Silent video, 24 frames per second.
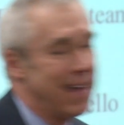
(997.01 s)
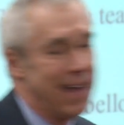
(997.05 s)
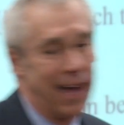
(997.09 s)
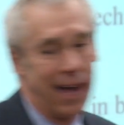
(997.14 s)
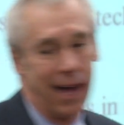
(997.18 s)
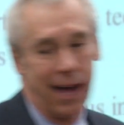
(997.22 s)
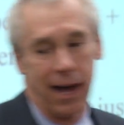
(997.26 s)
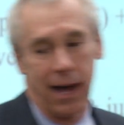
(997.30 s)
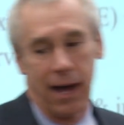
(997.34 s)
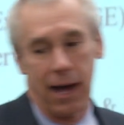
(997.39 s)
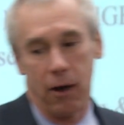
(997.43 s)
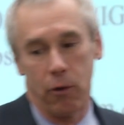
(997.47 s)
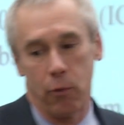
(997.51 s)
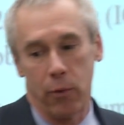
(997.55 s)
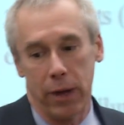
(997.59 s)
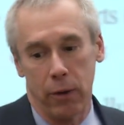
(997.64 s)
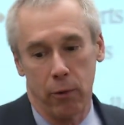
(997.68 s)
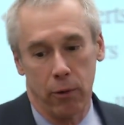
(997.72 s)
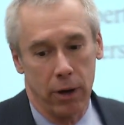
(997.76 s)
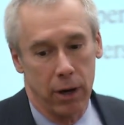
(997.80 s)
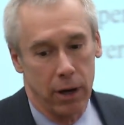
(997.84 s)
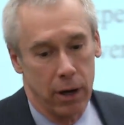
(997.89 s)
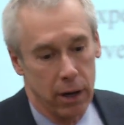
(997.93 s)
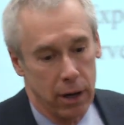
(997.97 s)

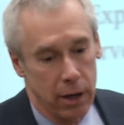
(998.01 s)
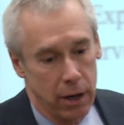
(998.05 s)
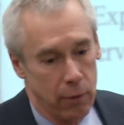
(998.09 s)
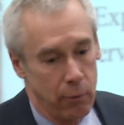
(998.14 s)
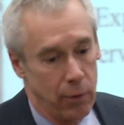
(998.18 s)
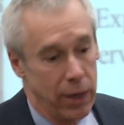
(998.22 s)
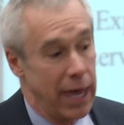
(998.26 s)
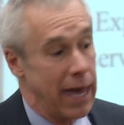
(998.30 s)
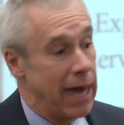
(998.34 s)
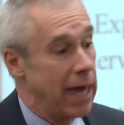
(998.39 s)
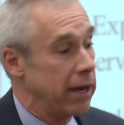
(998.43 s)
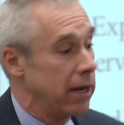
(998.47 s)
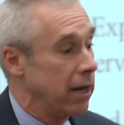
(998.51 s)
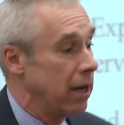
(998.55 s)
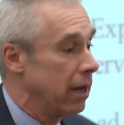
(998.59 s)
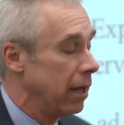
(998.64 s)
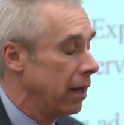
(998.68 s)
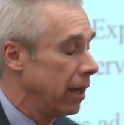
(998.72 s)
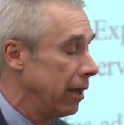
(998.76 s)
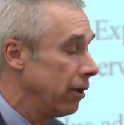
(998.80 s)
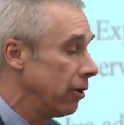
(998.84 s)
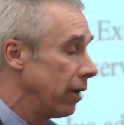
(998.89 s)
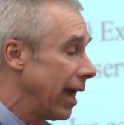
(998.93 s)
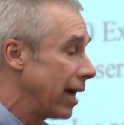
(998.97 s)
We had an
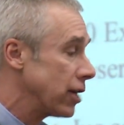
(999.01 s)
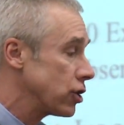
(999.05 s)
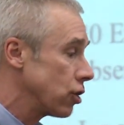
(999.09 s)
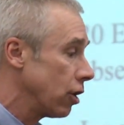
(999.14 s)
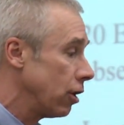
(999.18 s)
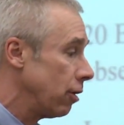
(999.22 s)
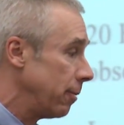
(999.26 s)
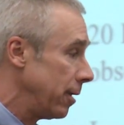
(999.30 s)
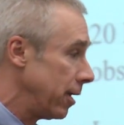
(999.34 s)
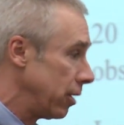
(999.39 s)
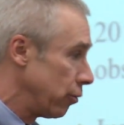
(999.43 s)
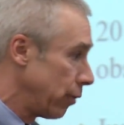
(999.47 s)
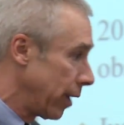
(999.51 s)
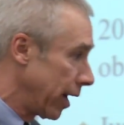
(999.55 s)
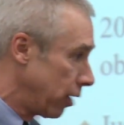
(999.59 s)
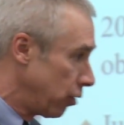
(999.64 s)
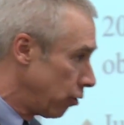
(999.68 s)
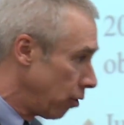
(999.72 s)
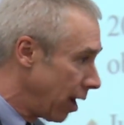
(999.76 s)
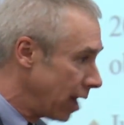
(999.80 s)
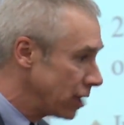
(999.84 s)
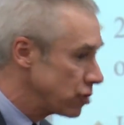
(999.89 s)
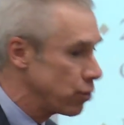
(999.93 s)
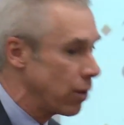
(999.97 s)
International Committee of the Red
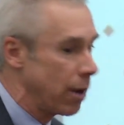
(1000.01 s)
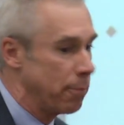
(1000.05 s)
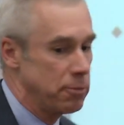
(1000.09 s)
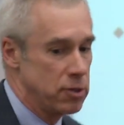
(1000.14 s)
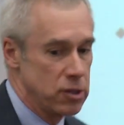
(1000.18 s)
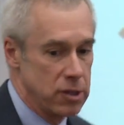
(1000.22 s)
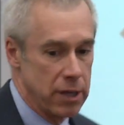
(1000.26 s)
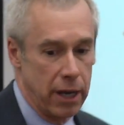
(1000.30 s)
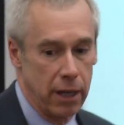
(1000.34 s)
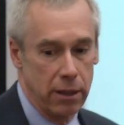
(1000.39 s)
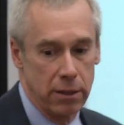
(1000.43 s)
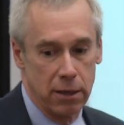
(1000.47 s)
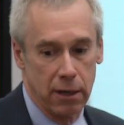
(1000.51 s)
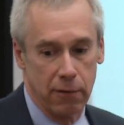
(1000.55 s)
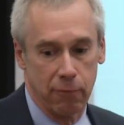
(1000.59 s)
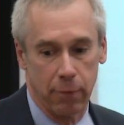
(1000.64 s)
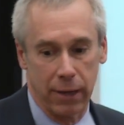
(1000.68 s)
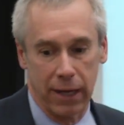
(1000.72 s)
Cross representative,